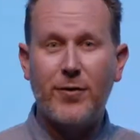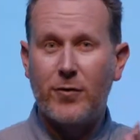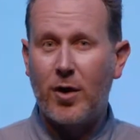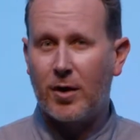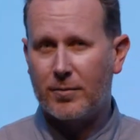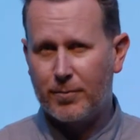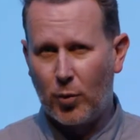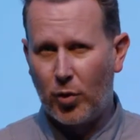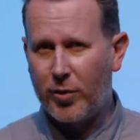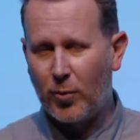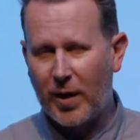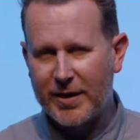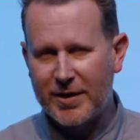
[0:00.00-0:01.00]
you've got more
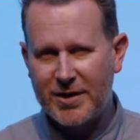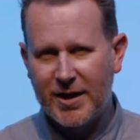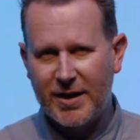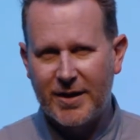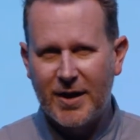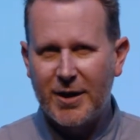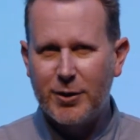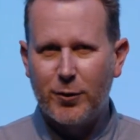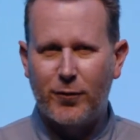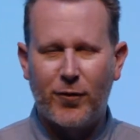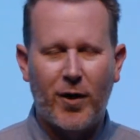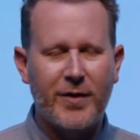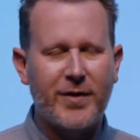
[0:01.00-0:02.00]
than one kid, you'll
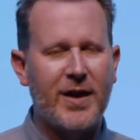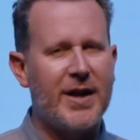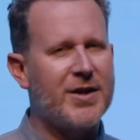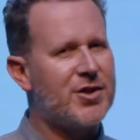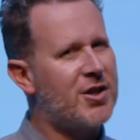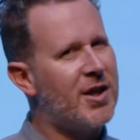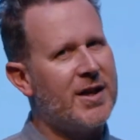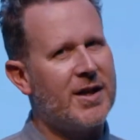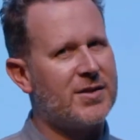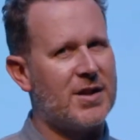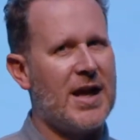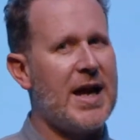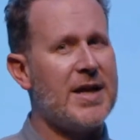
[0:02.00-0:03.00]
find that each kid
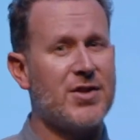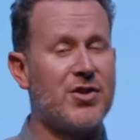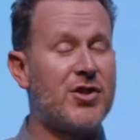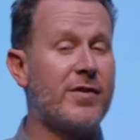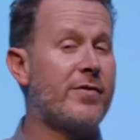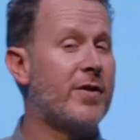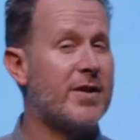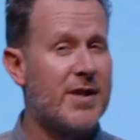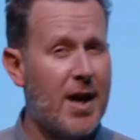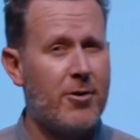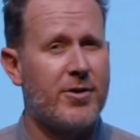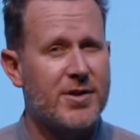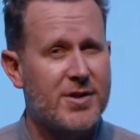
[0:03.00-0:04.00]
has a different
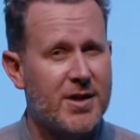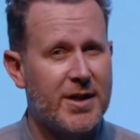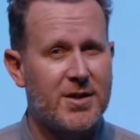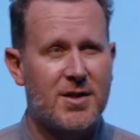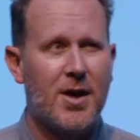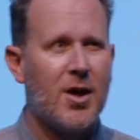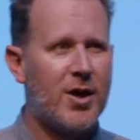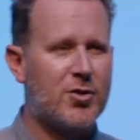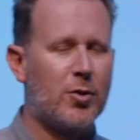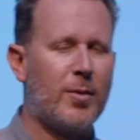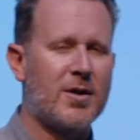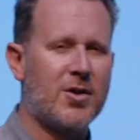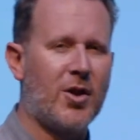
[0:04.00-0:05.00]
currency. It's
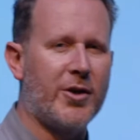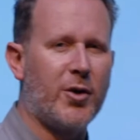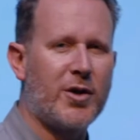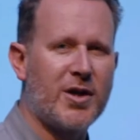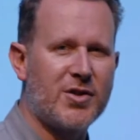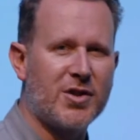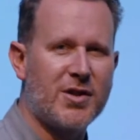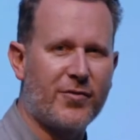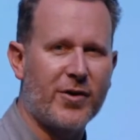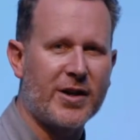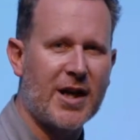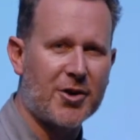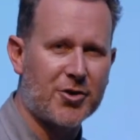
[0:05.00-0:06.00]
almost like your kids are
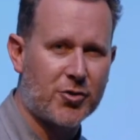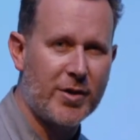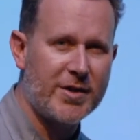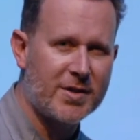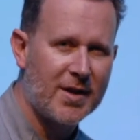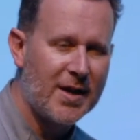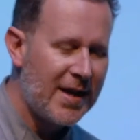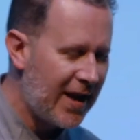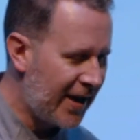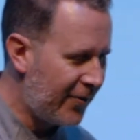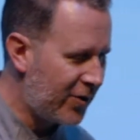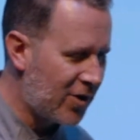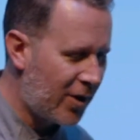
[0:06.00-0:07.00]
different countries,
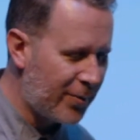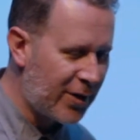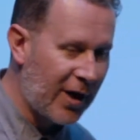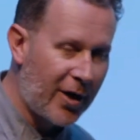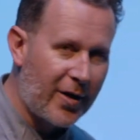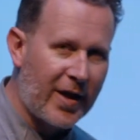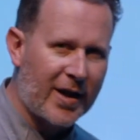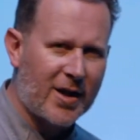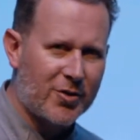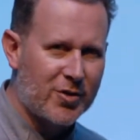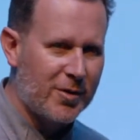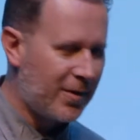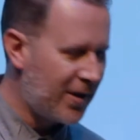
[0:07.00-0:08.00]
and every time you go to that
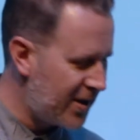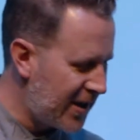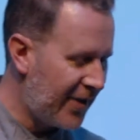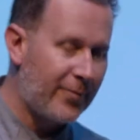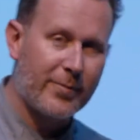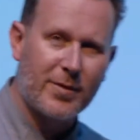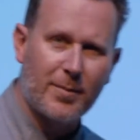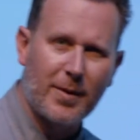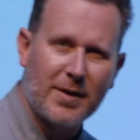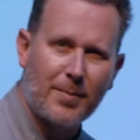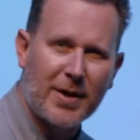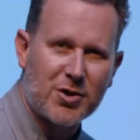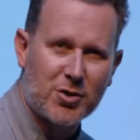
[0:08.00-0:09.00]
country, you need
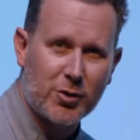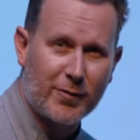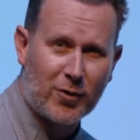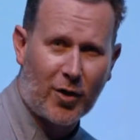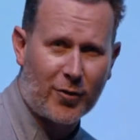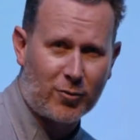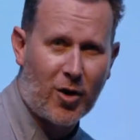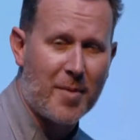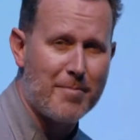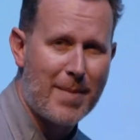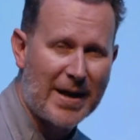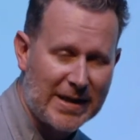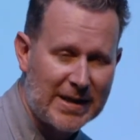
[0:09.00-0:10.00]
to make sure you've got the right
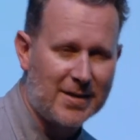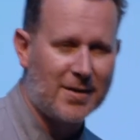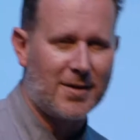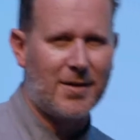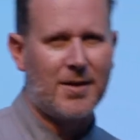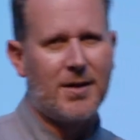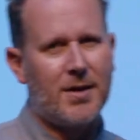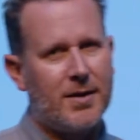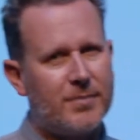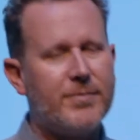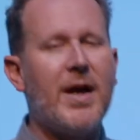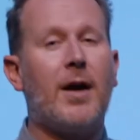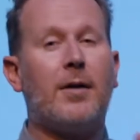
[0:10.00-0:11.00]
money.
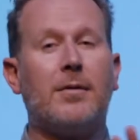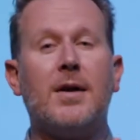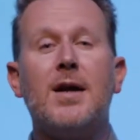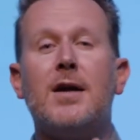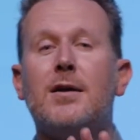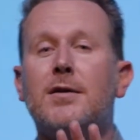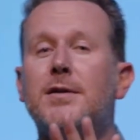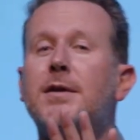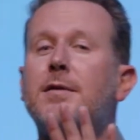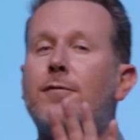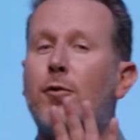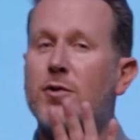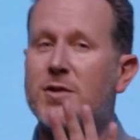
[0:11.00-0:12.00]
Now,
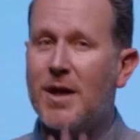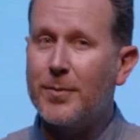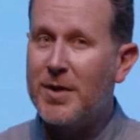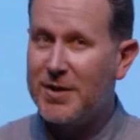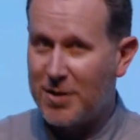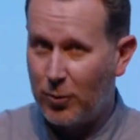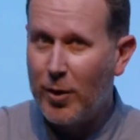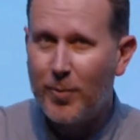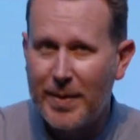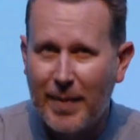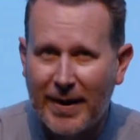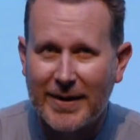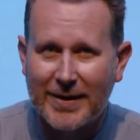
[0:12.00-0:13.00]
for some kids, it will be
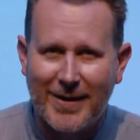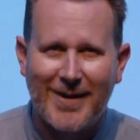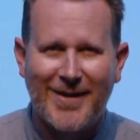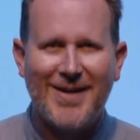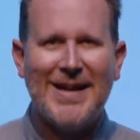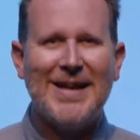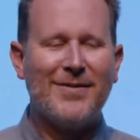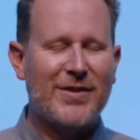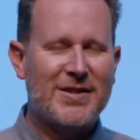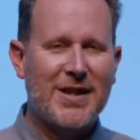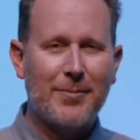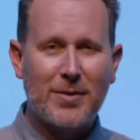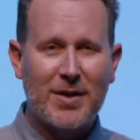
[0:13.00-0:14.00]
money. For
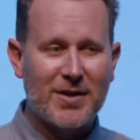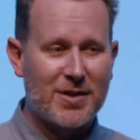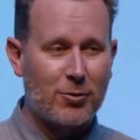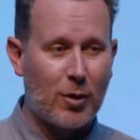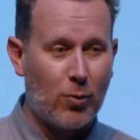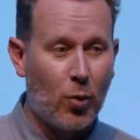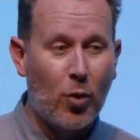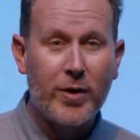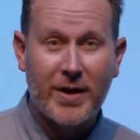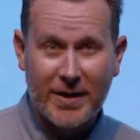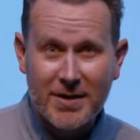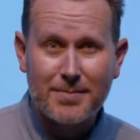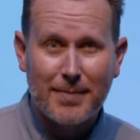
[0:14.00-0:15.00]
some kids, a reward is